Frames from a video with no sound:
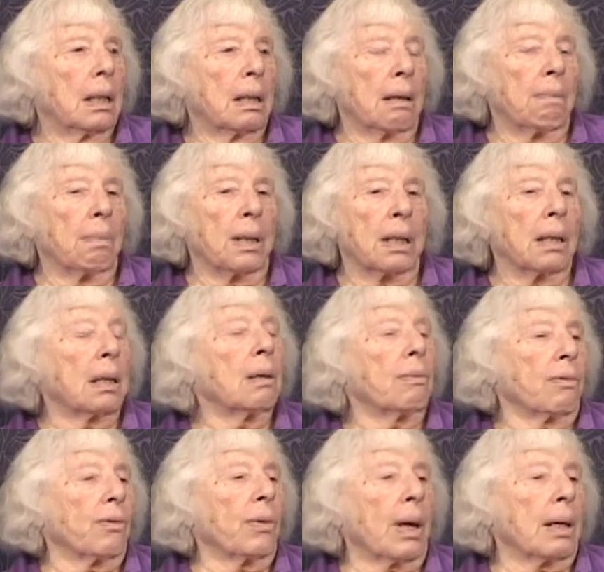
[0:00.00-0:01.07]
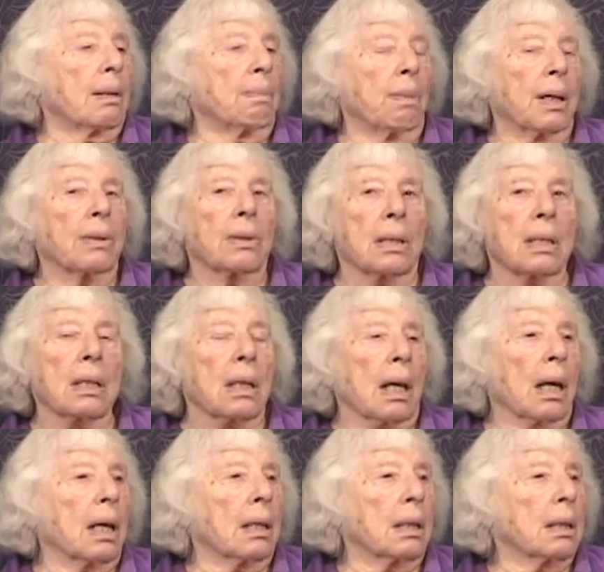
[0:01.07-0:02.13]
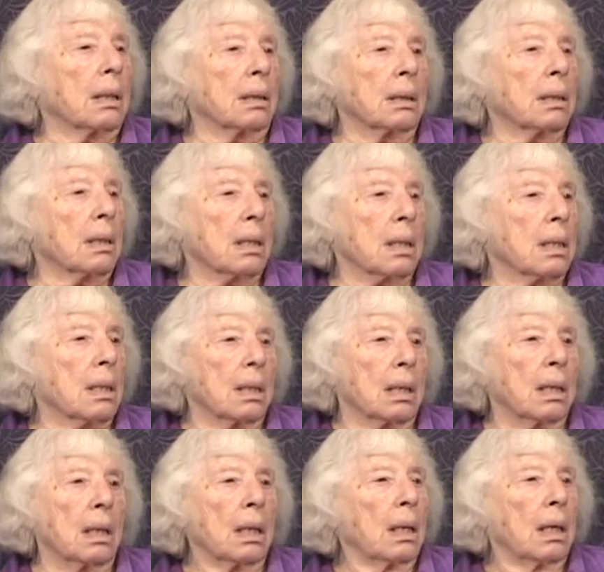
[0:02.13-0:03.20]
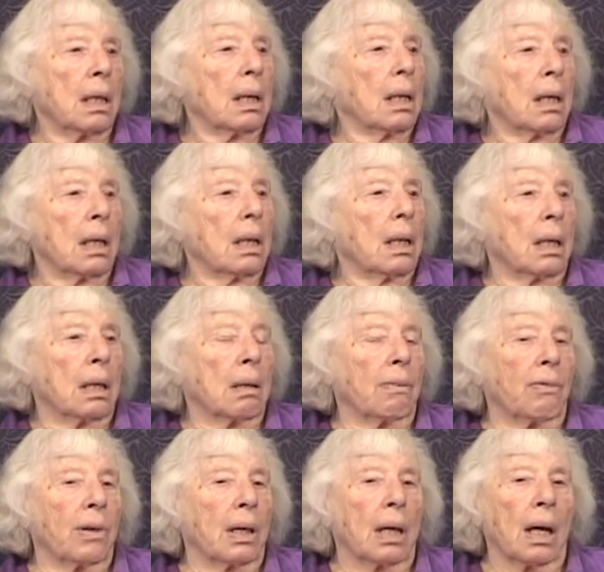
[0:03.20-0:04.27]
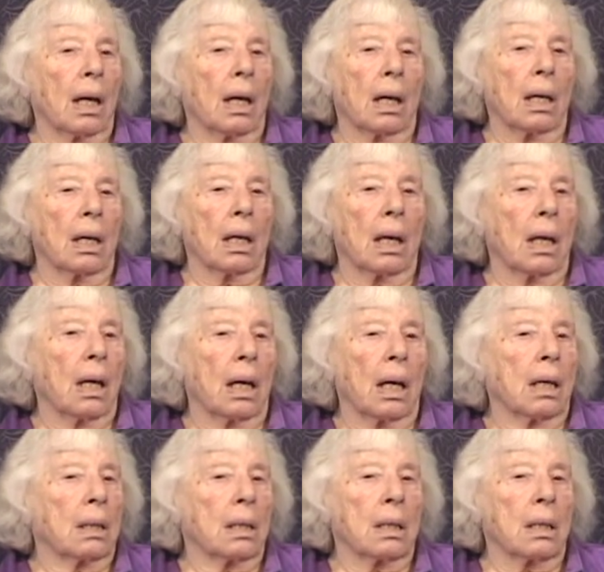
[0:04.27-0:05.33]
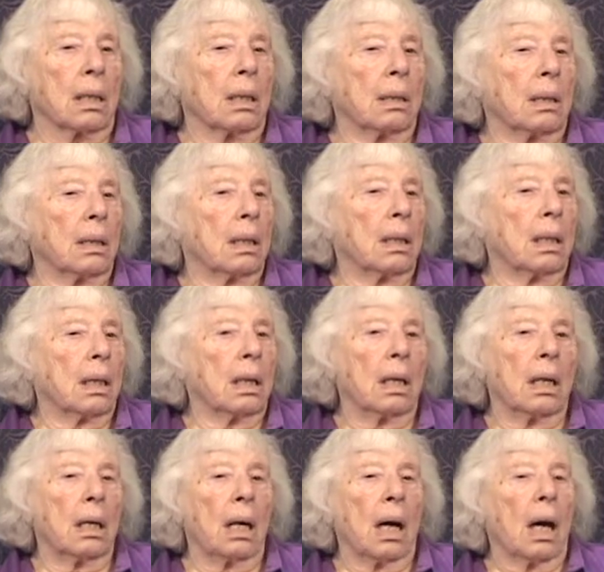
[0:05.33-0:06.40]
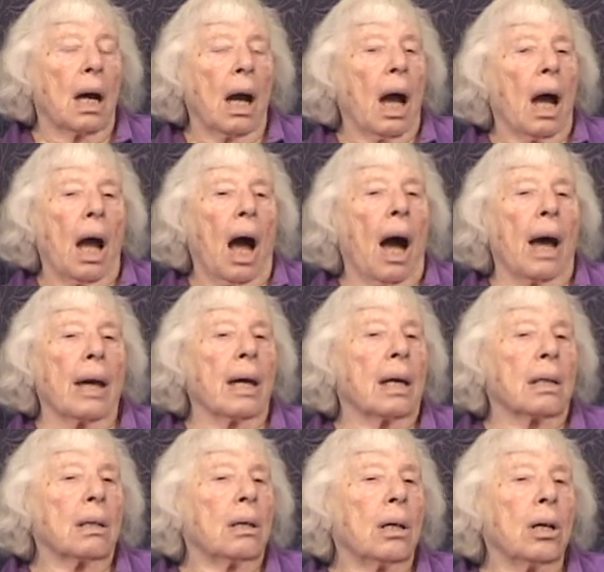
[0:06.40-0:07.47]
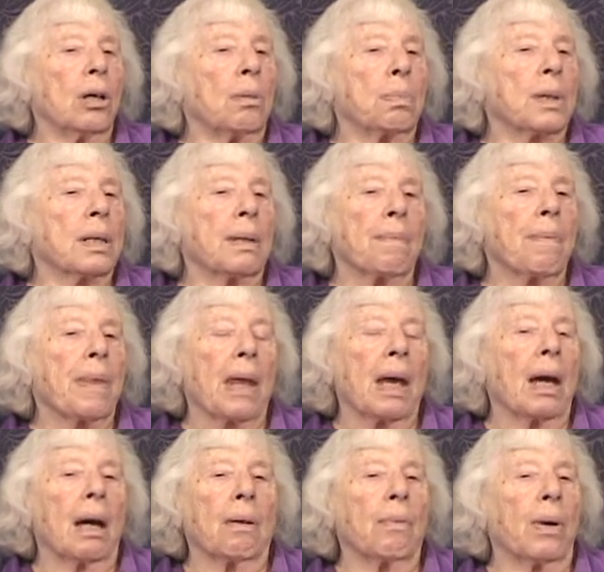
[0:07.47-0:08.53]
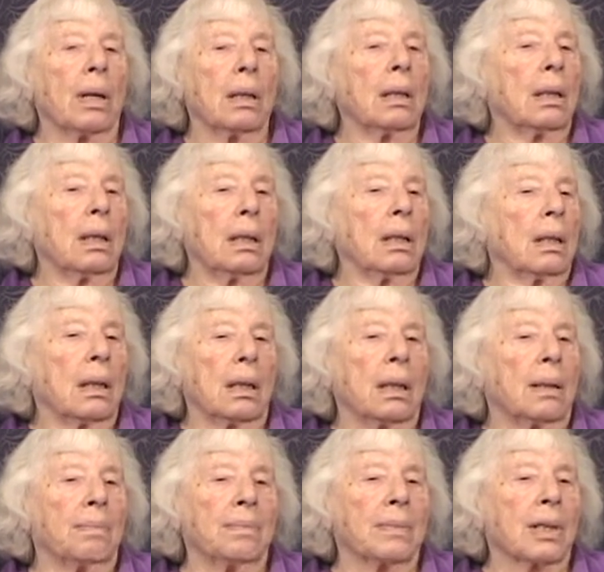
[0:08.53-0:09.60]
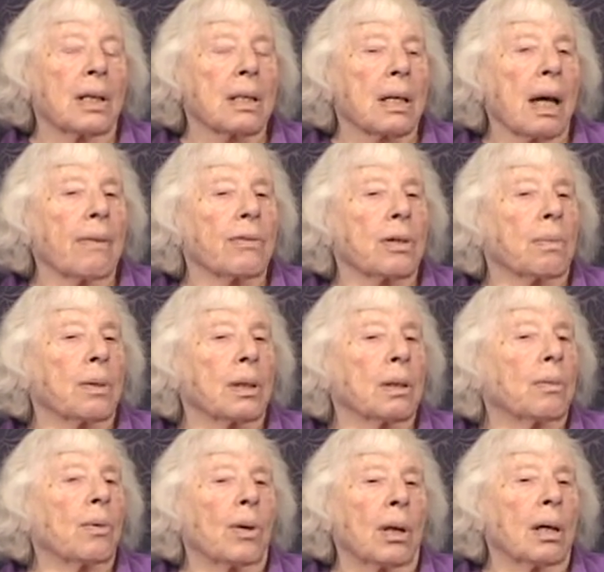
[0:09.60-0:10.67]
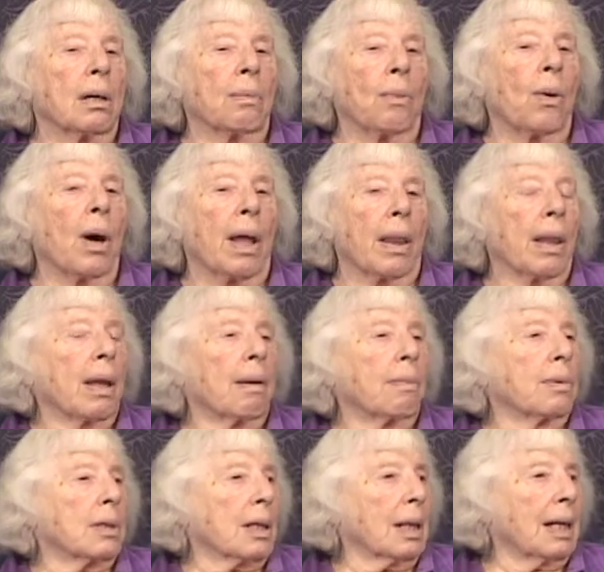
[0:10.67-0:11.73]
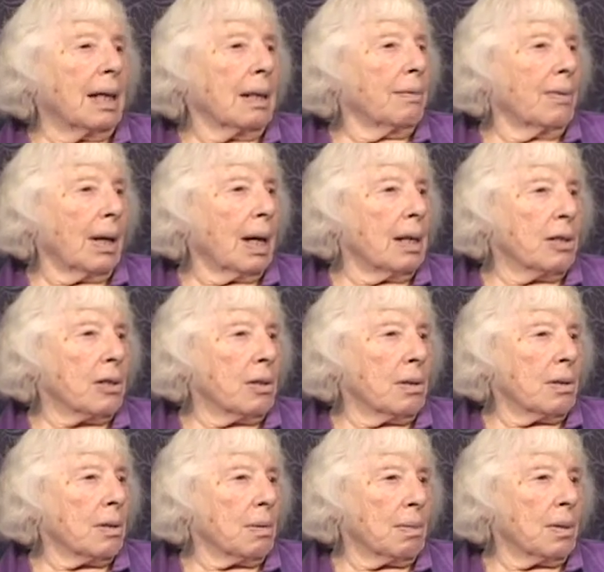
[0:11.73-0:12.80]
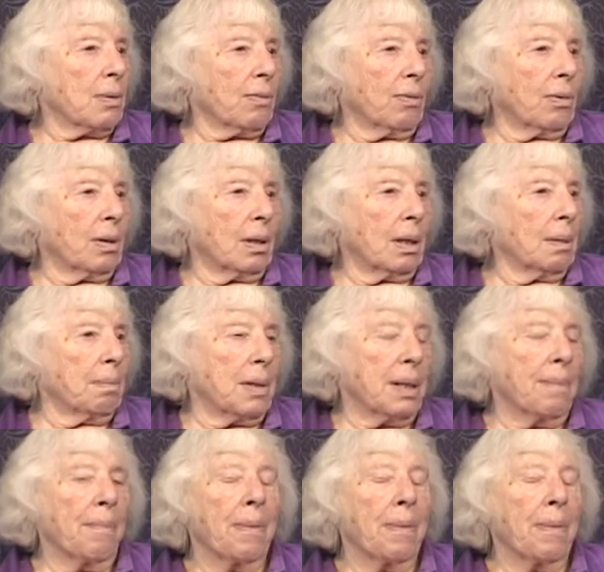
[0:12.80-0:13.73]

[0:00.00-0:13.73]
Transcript: They've been, you've read about the scandals in the V A, and uh, I had hoped when the, um, because after World War One, there was League of Nations was formed,